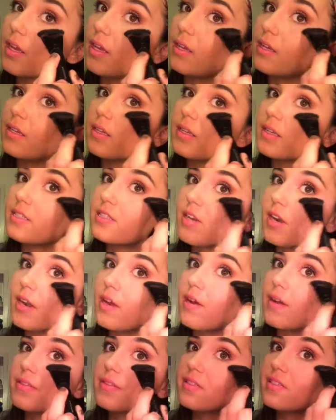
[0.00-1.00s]
And I start
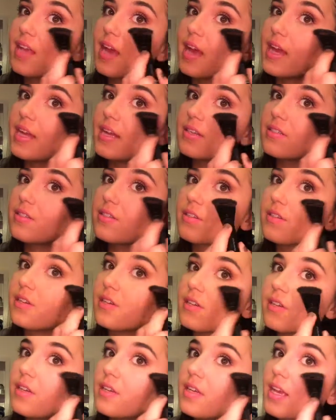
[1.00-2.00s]
out on the side
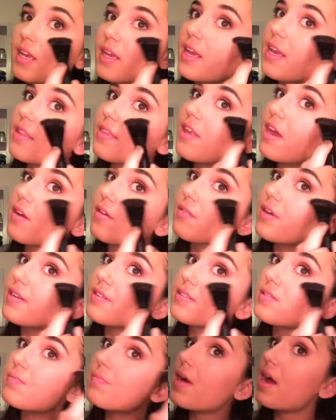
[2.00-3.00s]
to hit that
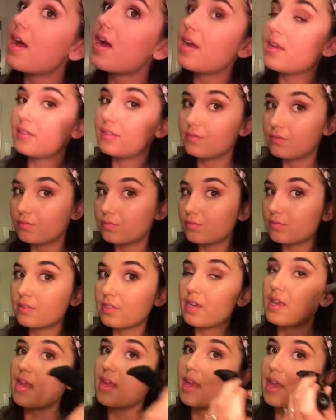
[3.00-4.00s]
right spot.
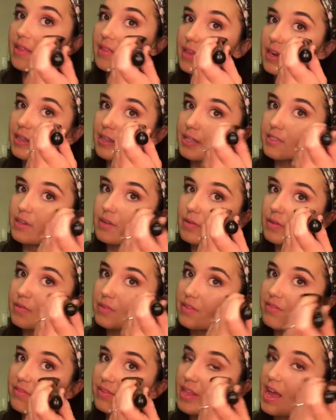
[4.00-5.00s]
And then I like to go in
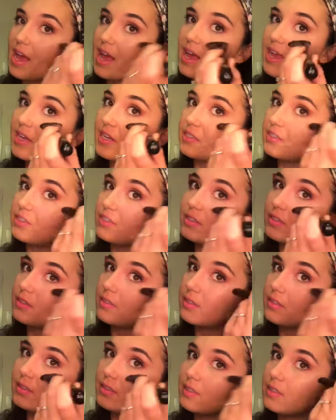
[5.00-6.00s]
with a flat edge
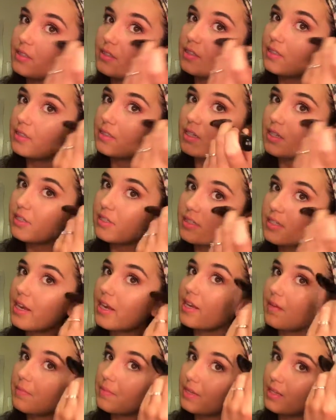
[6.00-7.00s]
and just
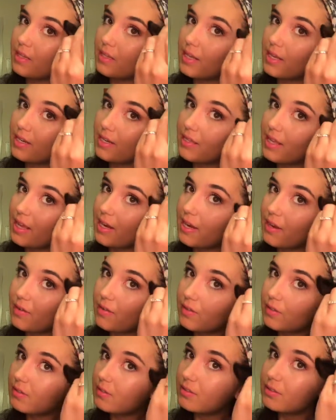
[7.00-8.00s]
kind of blend that
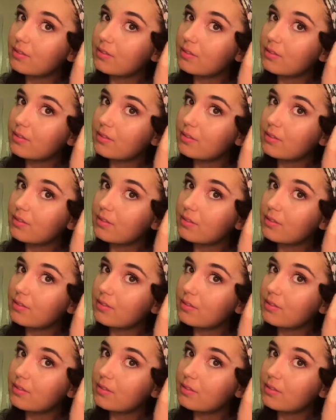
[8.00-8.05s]
out.